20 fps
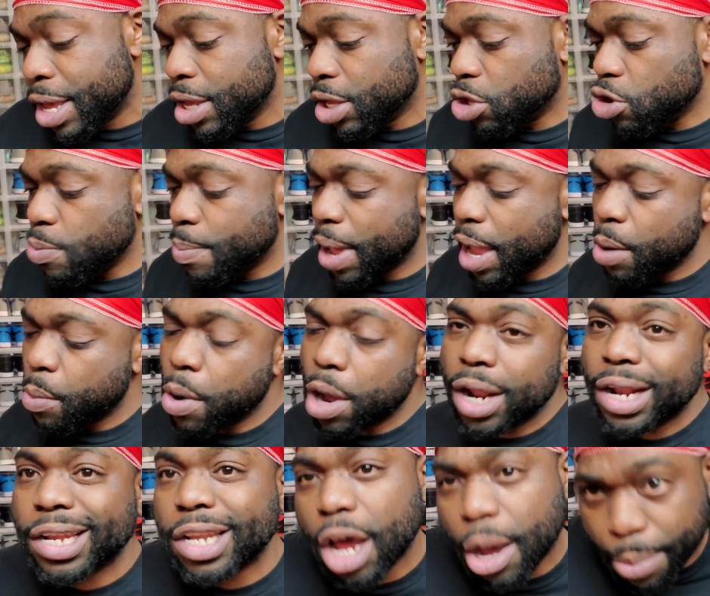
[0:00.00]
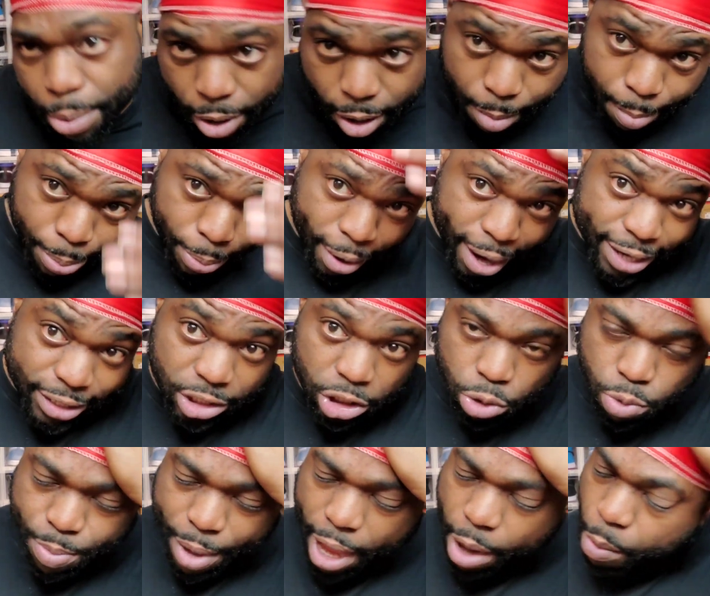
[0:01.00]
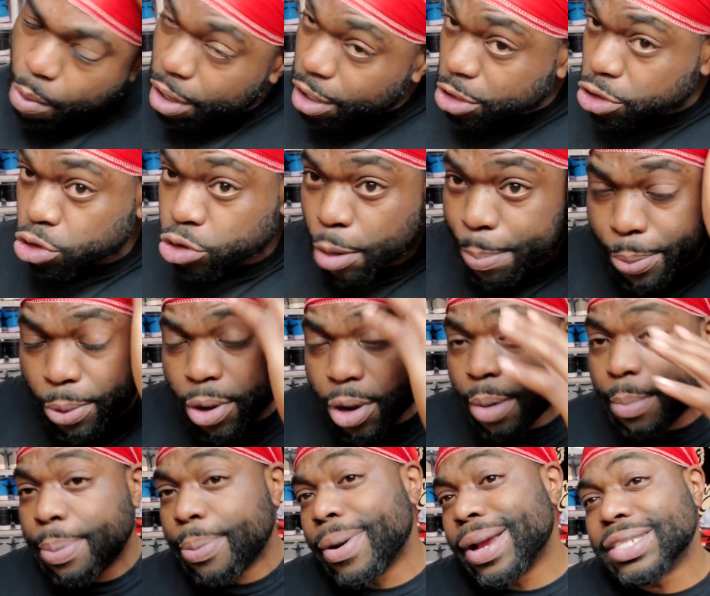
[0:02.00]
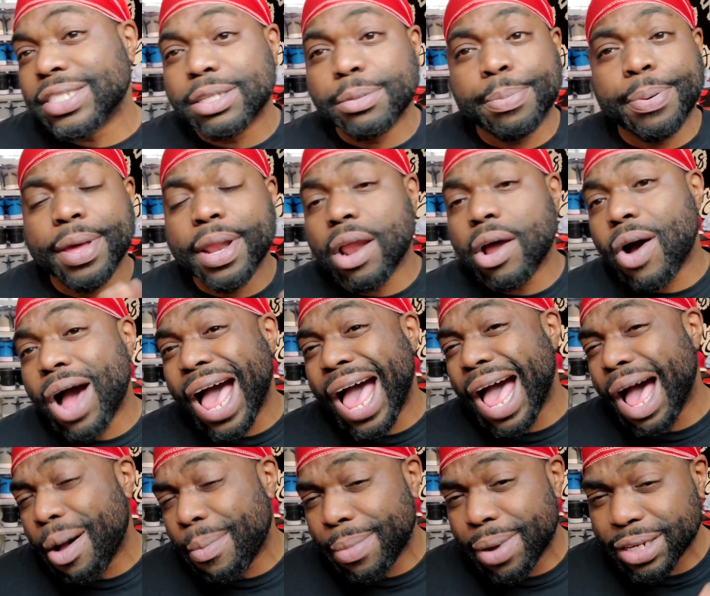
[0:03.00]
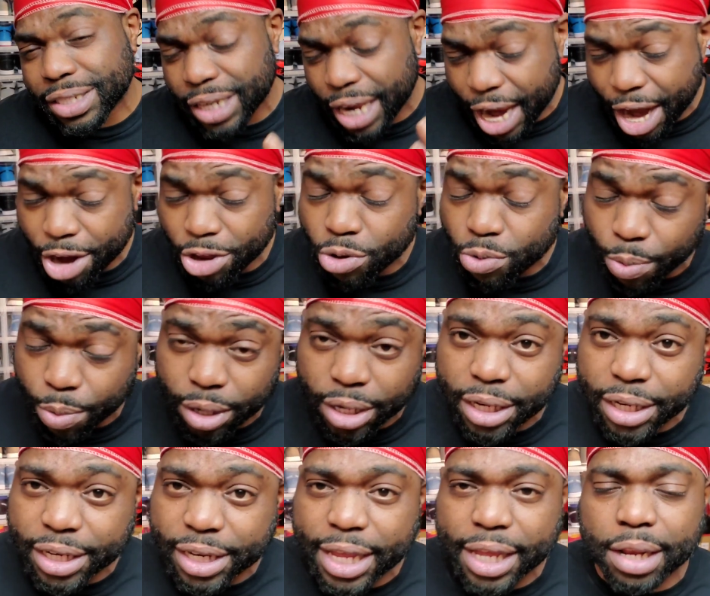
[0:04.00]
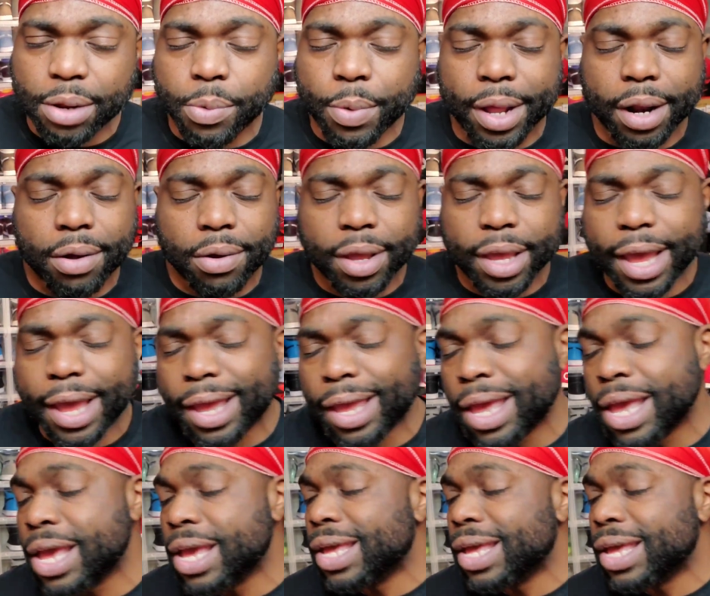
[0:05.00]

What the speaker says: You may want to double compress. You may want to triple compress depending on how much hair you really dealing with, okay?